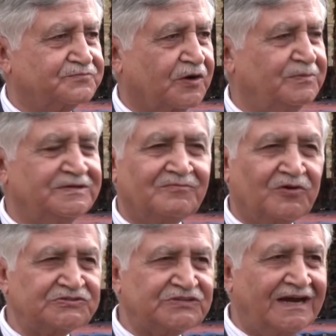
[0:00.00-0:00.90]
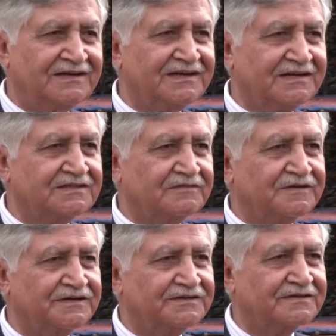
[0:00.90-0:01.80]
probably the most challenging in the
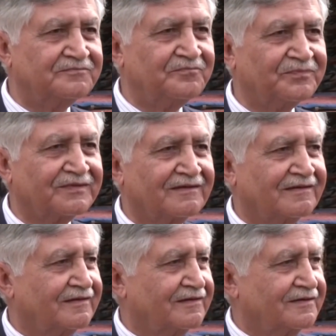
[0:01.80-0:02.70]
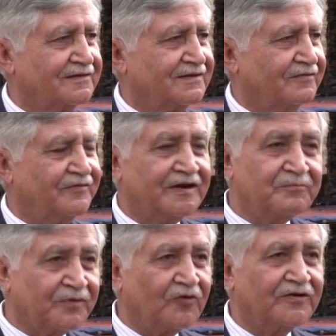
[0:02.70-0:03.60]
world. Very
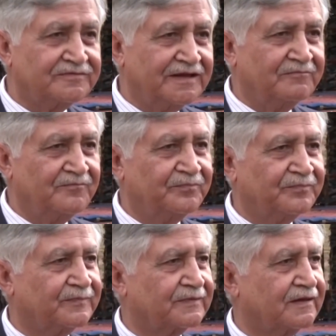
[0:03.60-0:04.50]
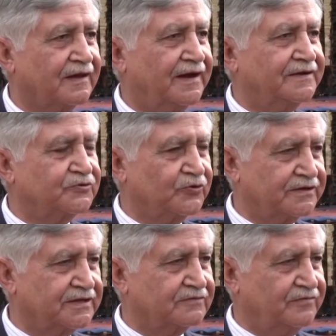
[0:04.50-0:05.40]
proud of them, and
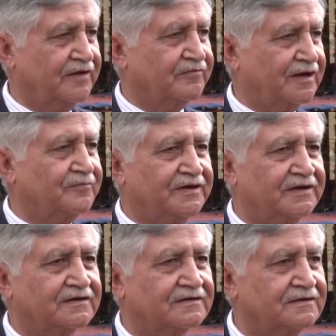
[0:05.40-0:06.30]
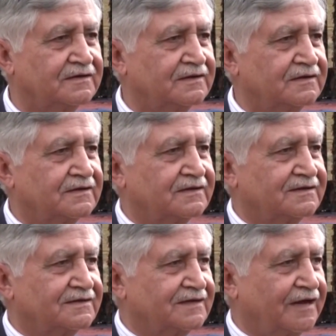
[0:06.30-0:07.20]
today that we have come here,
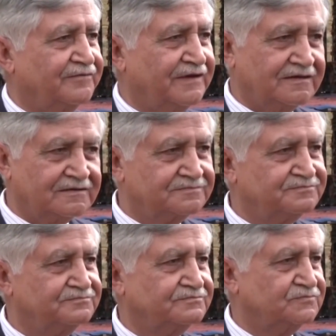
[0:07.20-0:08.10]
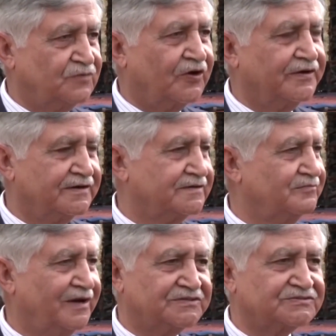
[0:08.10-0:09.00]
I feel
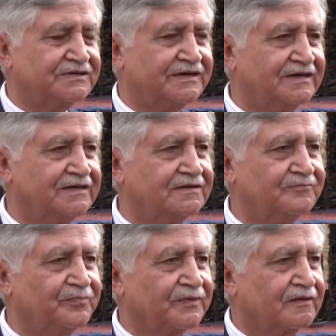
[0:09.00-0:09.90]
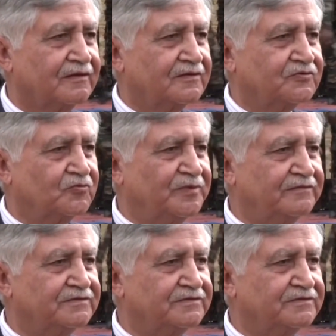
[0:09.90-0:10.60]
honored, blessed really, to be